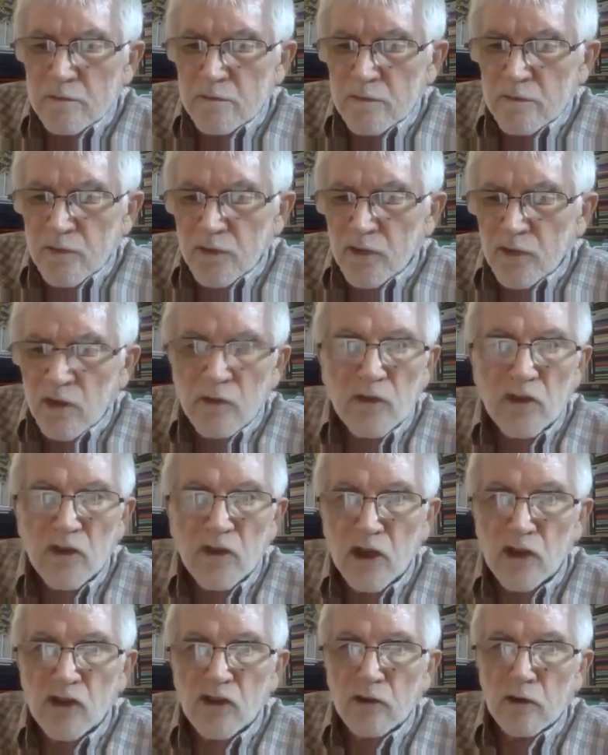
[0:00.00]

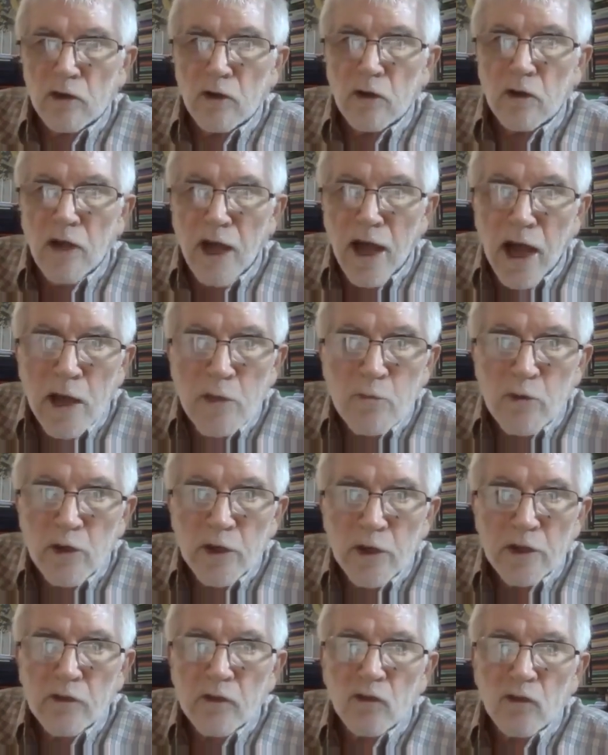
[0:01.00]
sensational
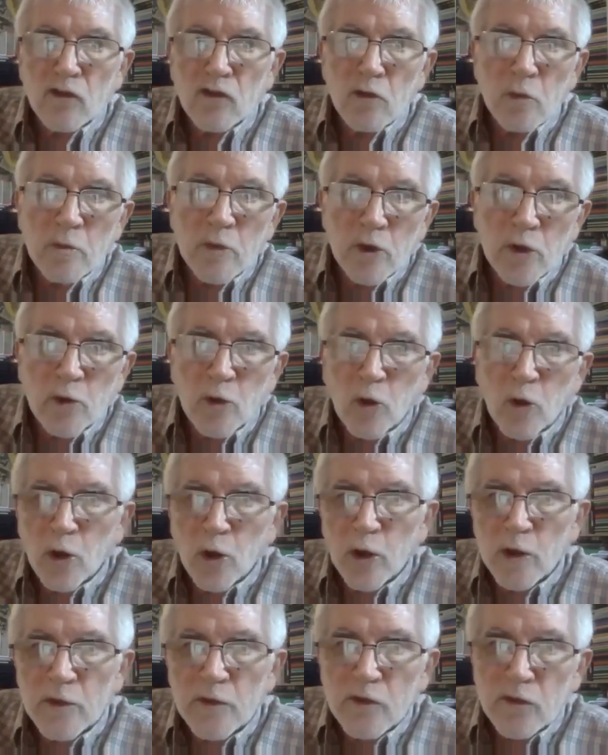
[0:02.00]
hybrids, super
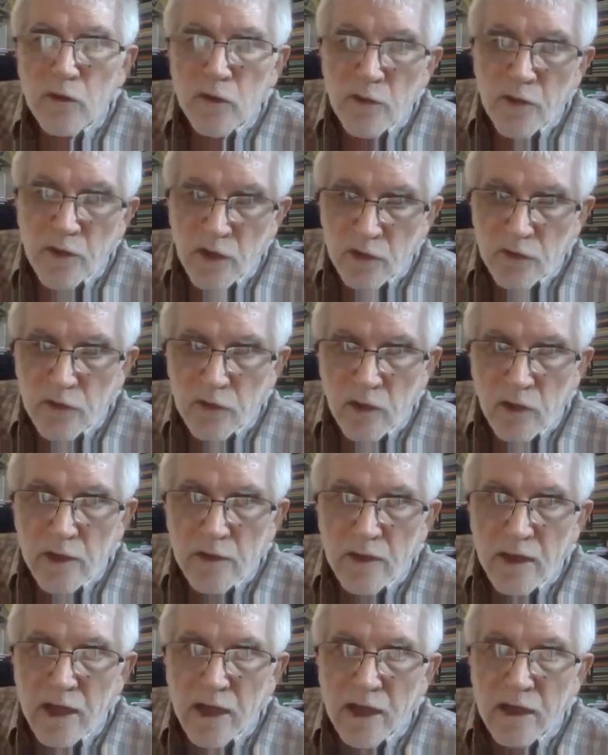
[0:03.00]
corns, and things like
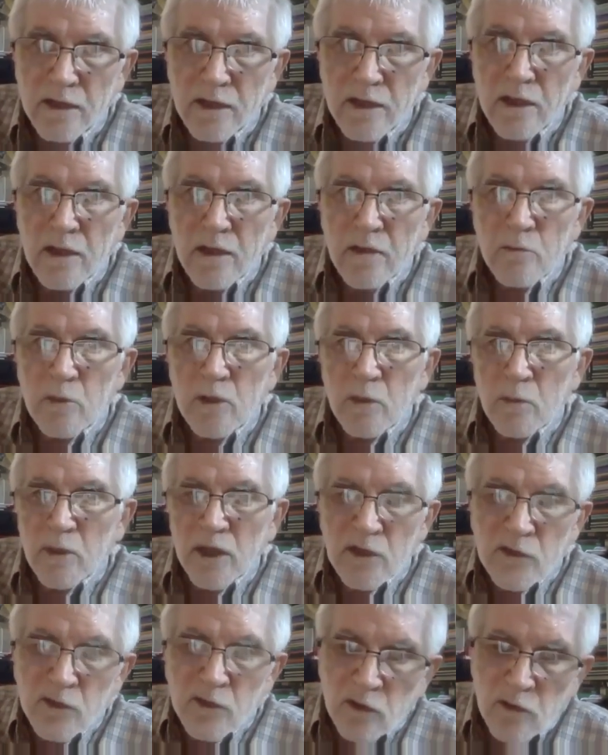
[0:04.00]
that. At the
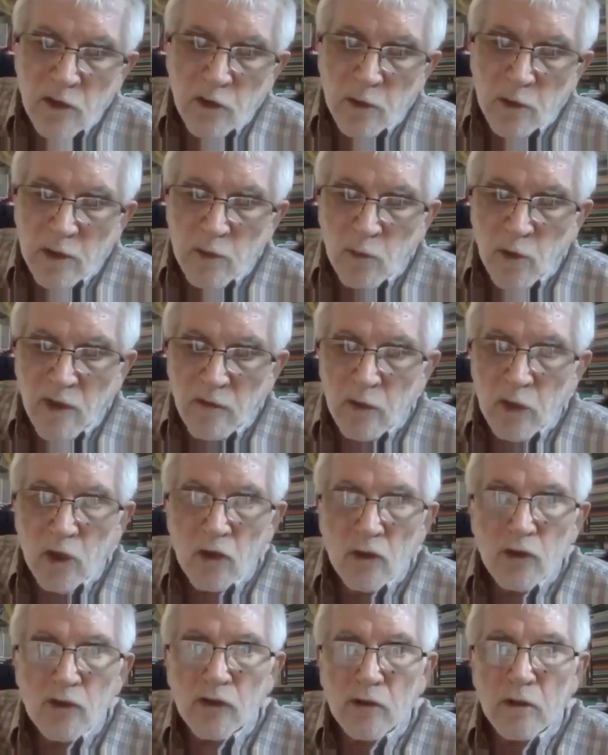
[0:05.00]
base of the Green
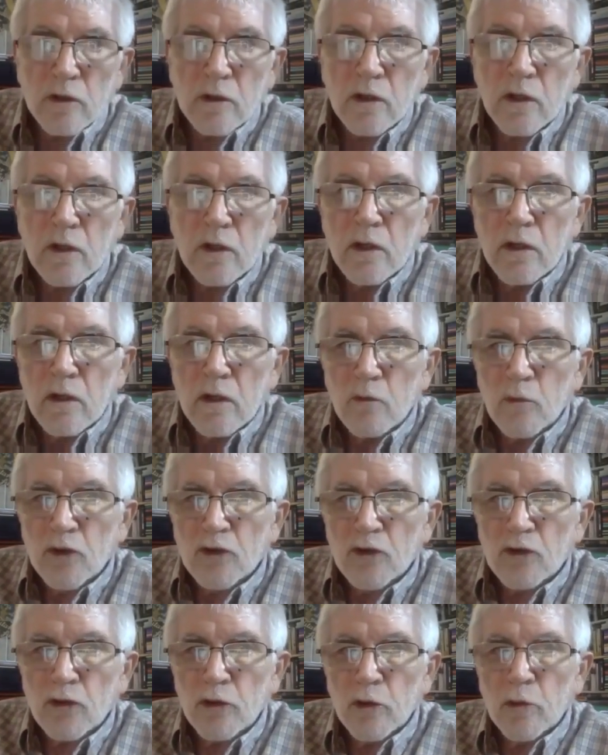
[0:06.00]
Revolution were
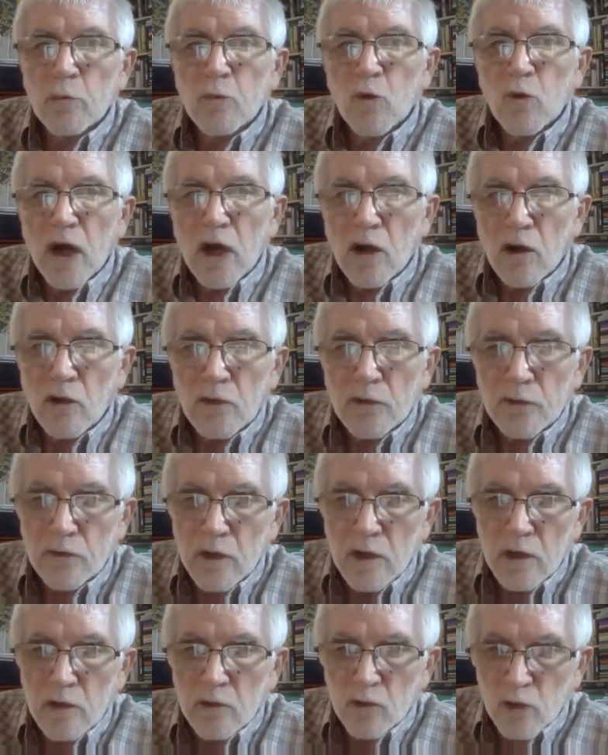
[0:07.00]
tube wells,
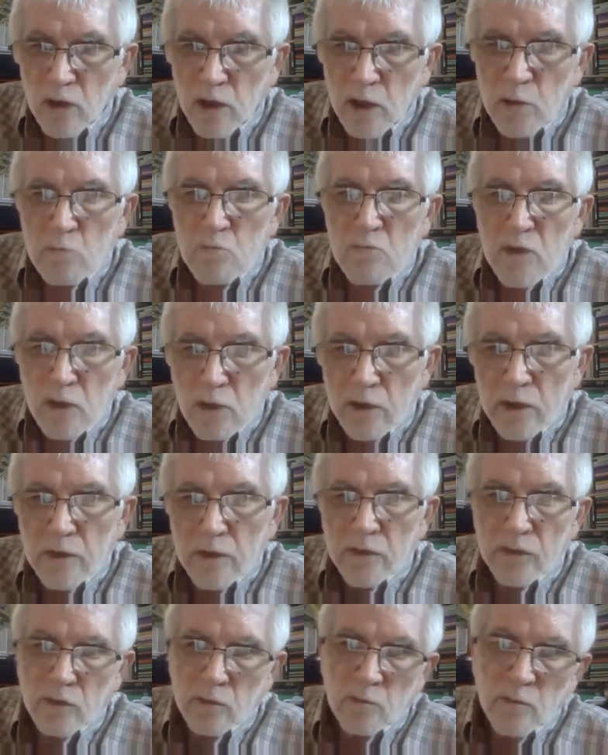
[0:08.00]
drilling
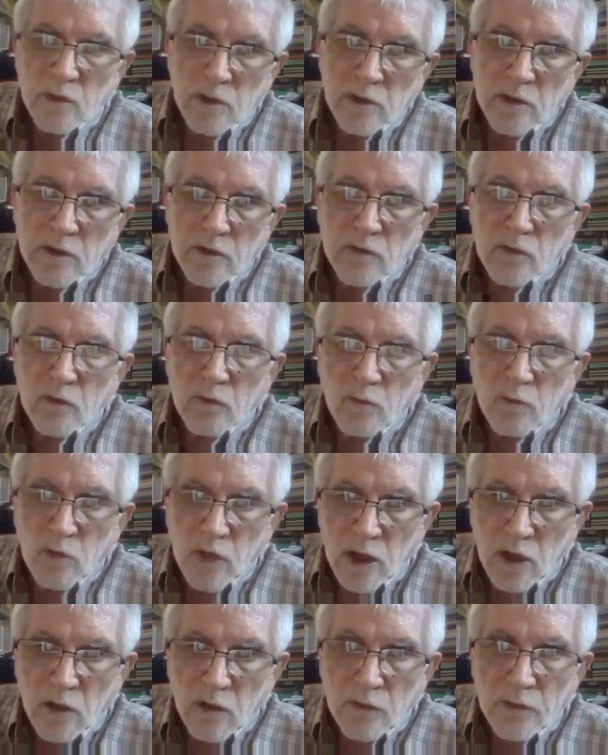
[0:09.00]
millions and millions of
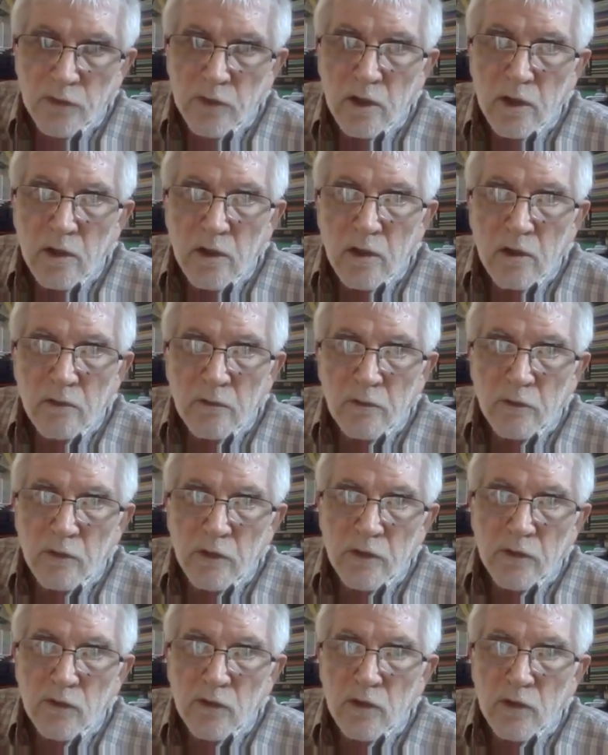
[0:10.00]
wells, for
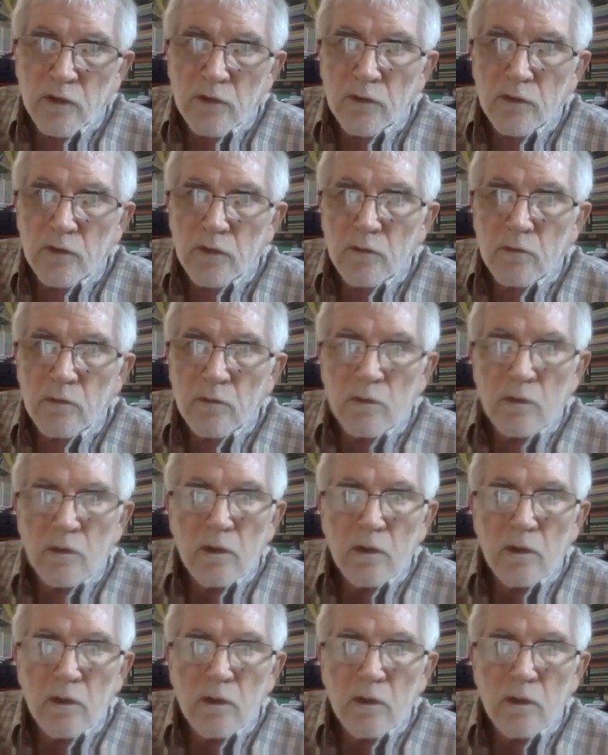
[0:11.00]
instance, in